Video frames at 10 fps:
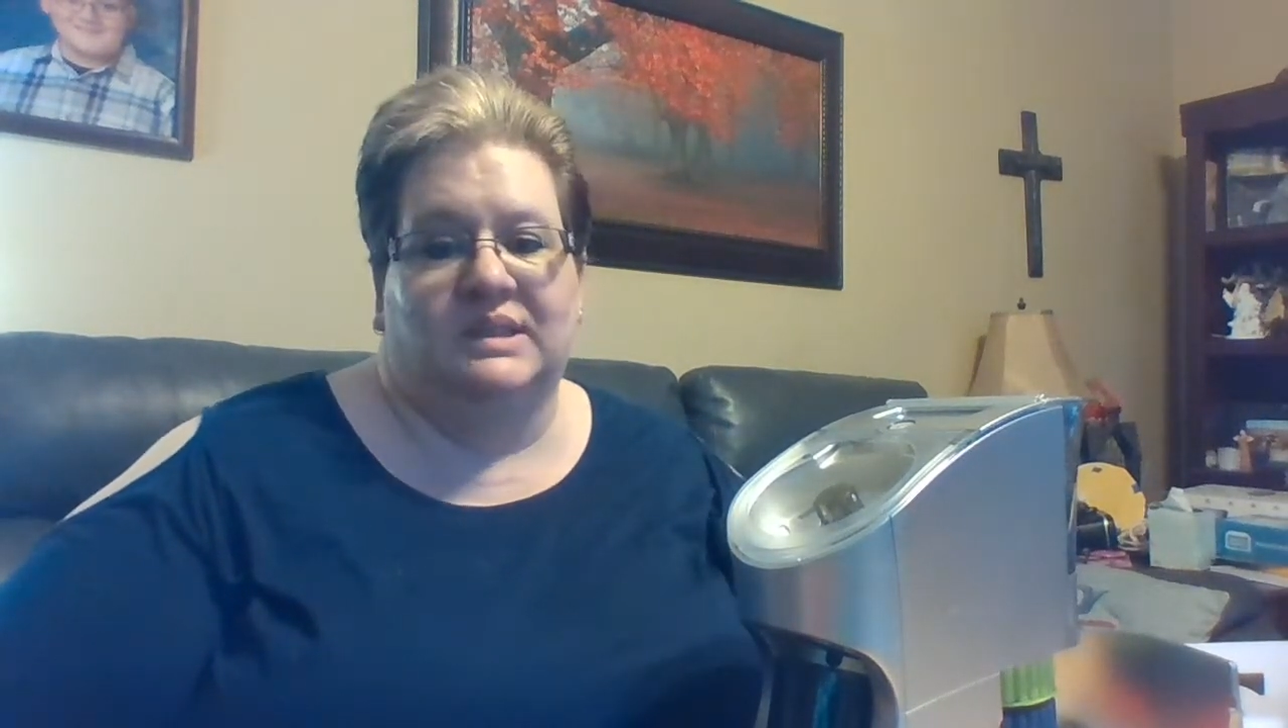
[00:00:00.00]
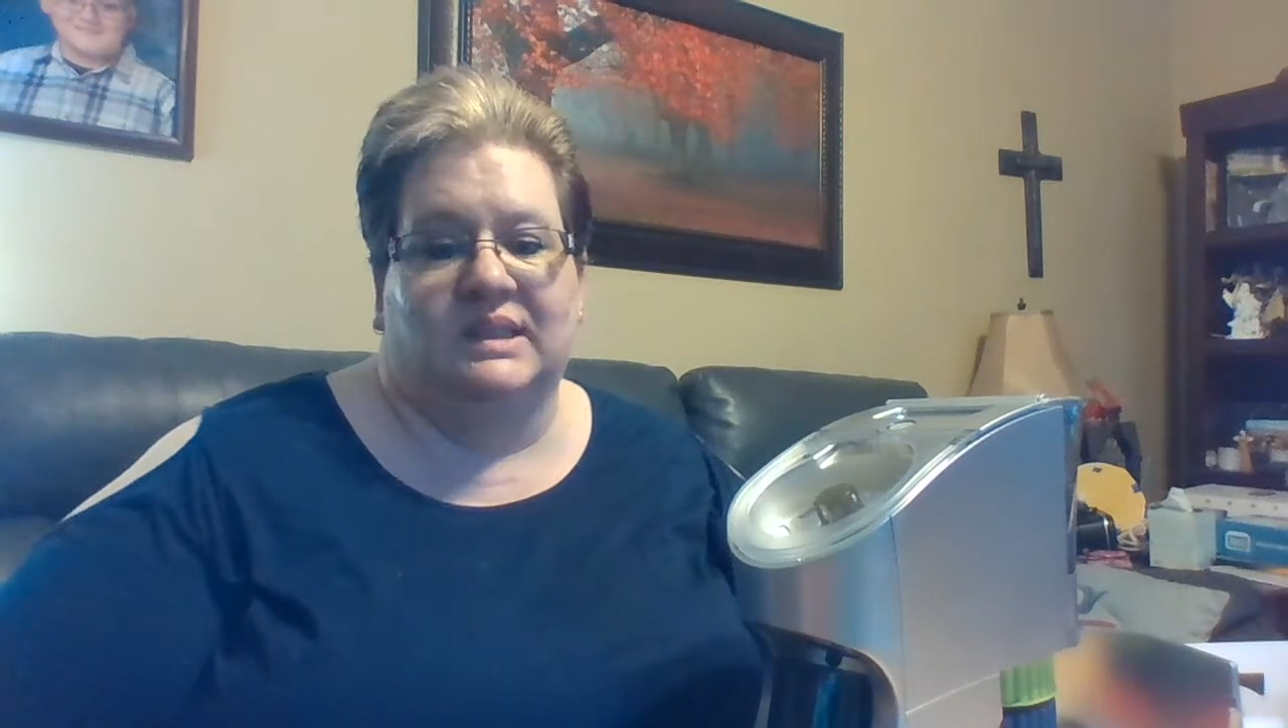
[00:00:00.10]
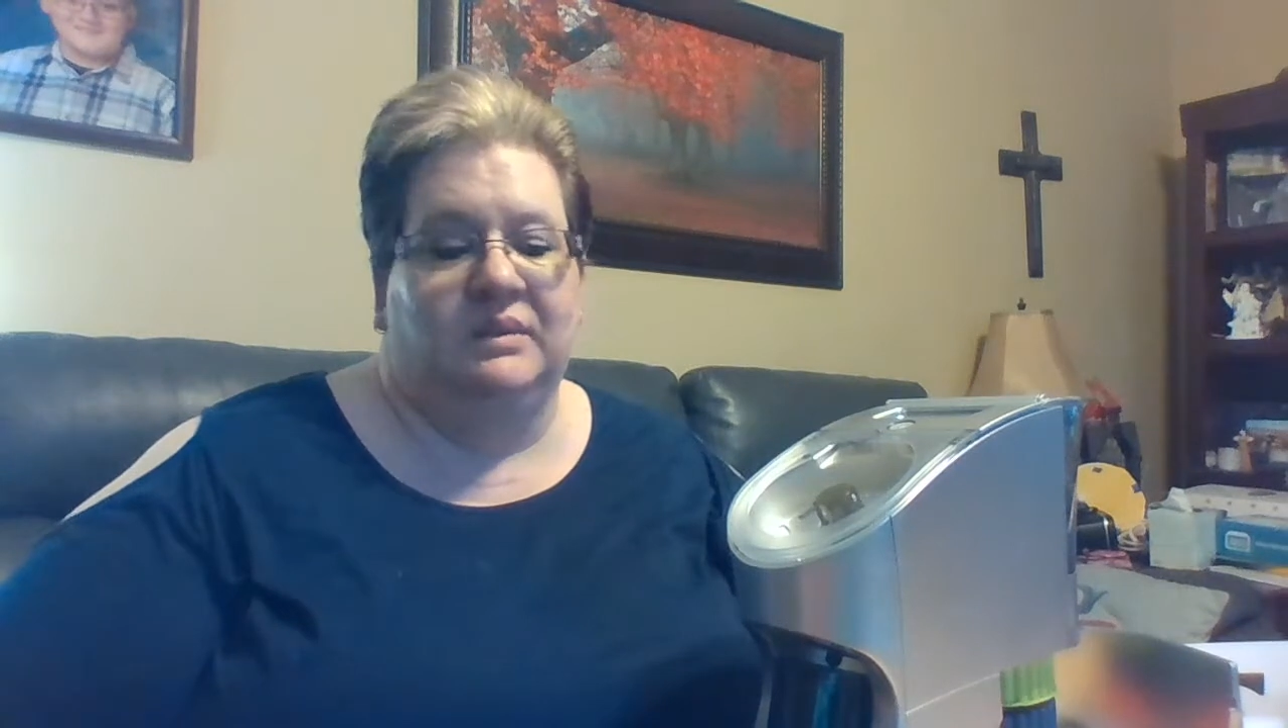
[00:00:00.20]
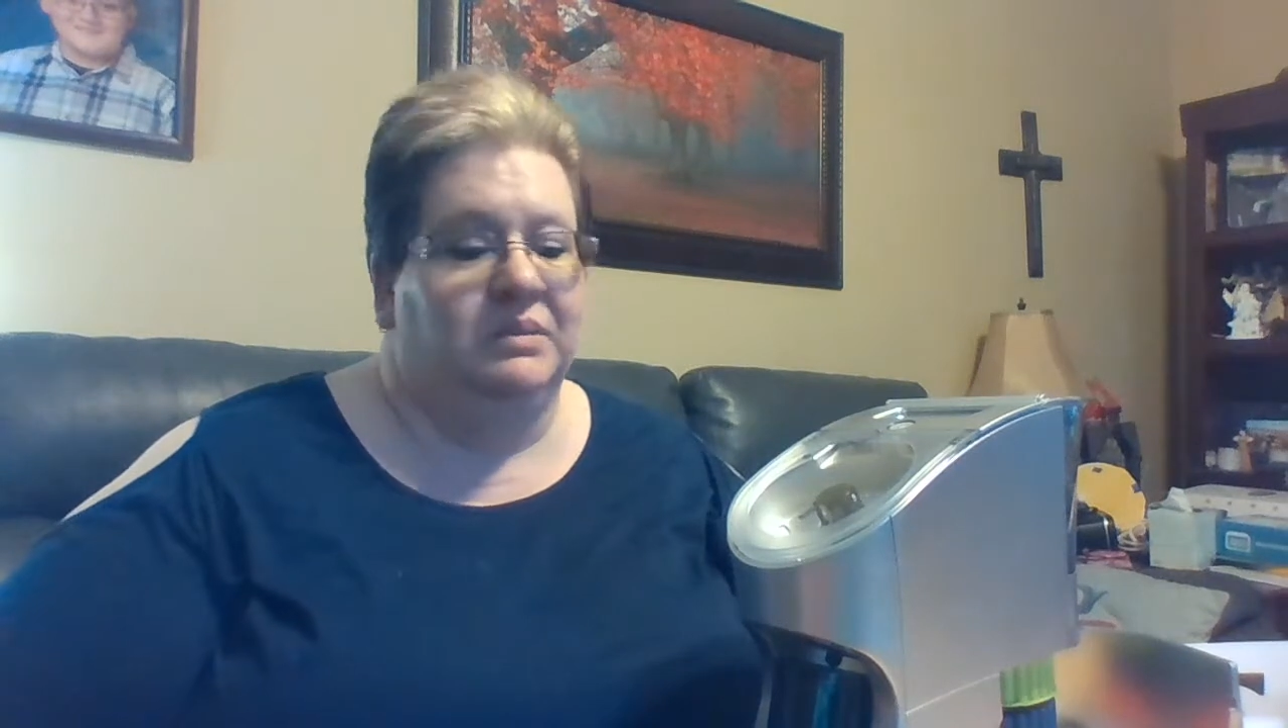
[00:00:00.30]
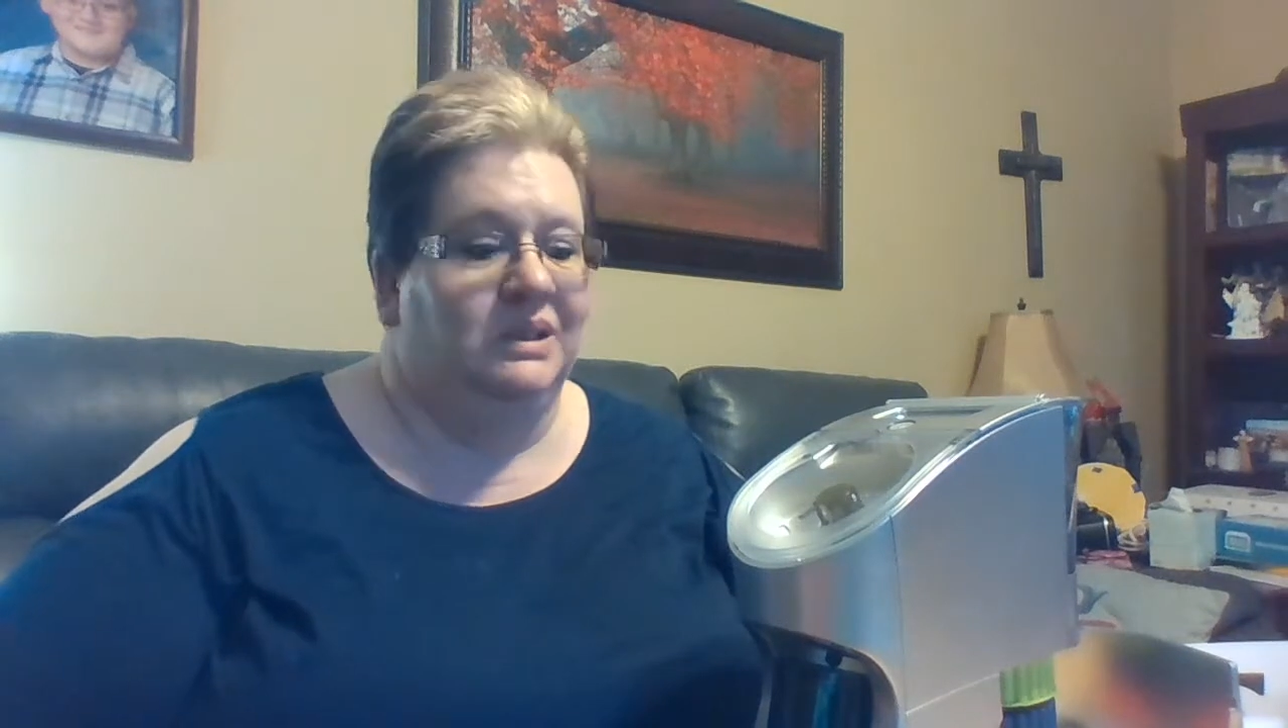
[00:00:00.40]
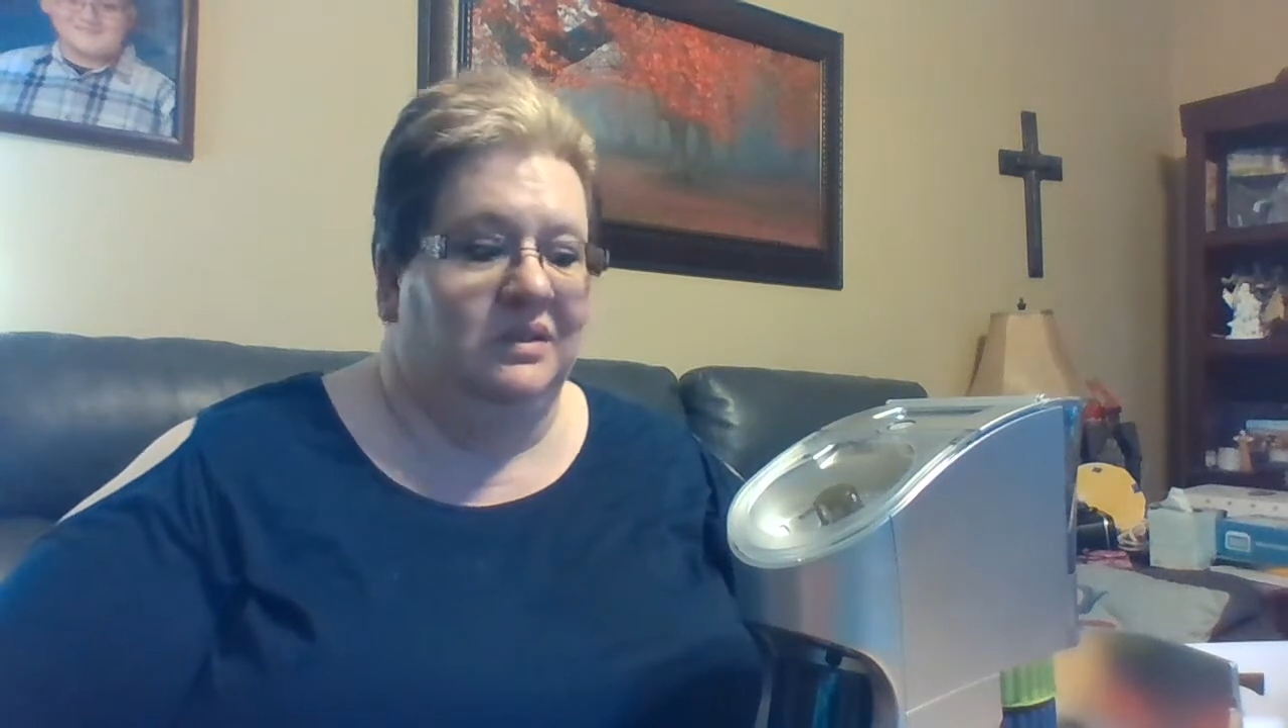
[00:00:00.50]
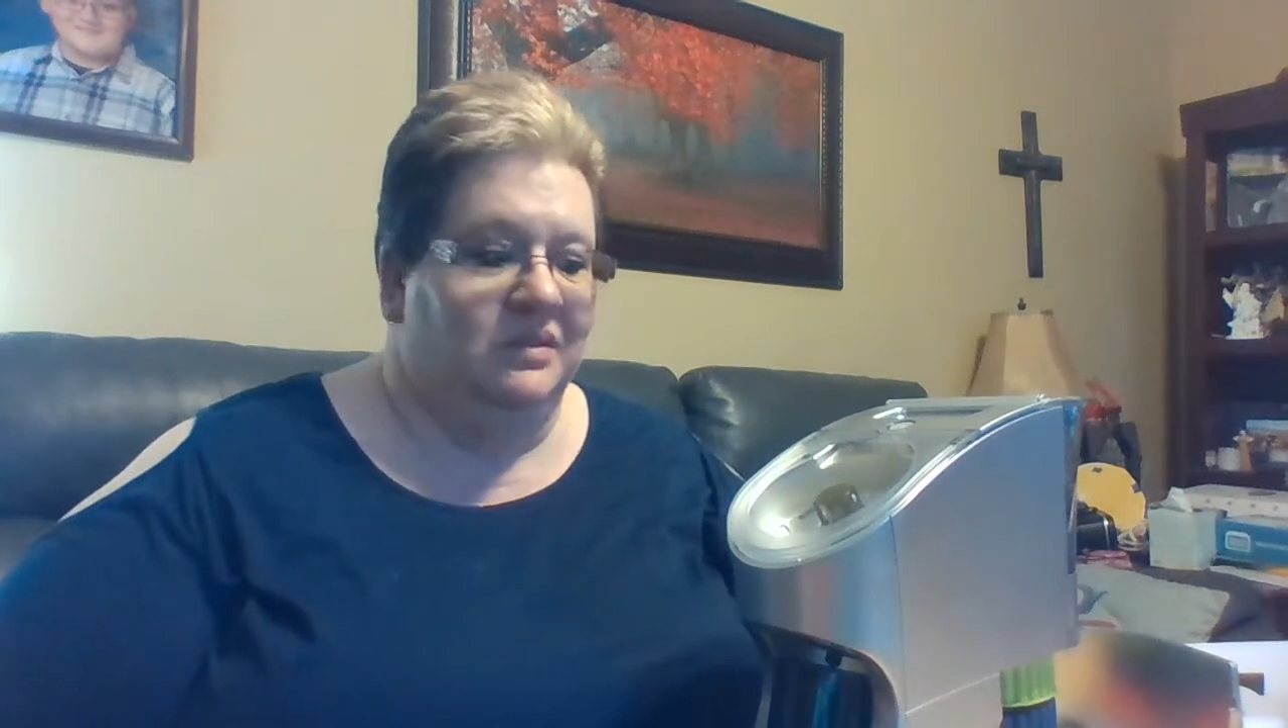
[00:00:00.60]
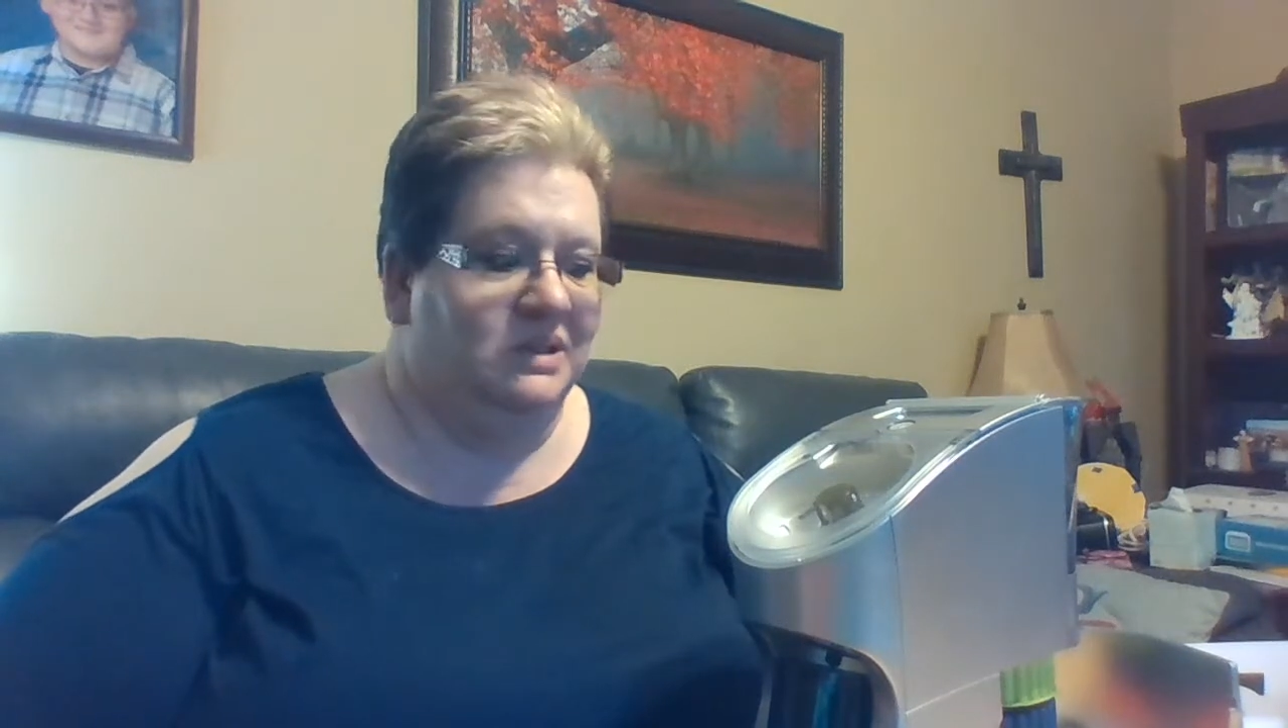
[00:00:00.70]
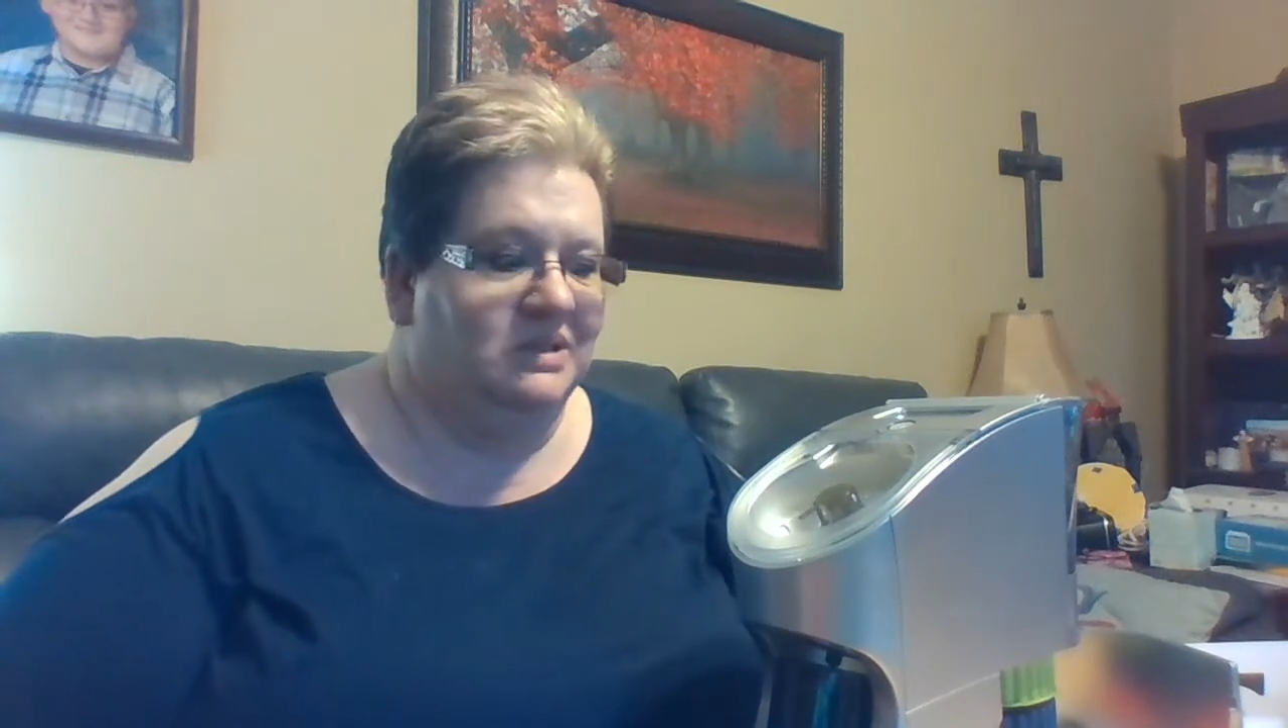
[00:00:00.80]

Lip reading: going to sleep,